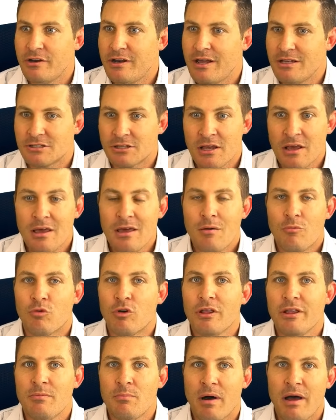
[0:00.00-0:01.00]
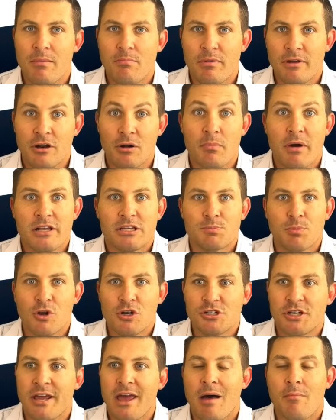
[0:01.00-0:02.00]
as really my splurge
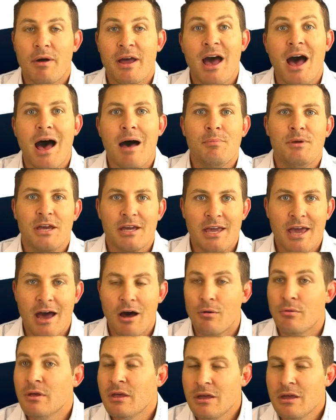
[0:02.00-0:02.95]
account, my hobby account.